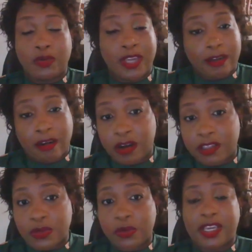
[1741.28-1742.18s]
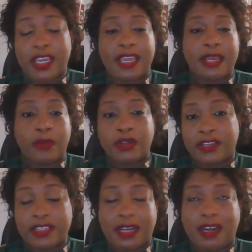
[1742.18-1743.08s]
you can also gain, but
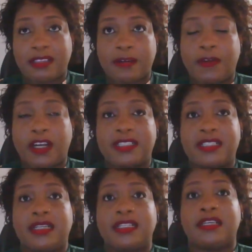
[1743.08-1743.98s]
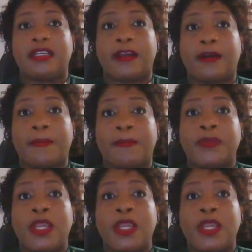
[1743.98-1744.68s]
there's a lot of volatility there.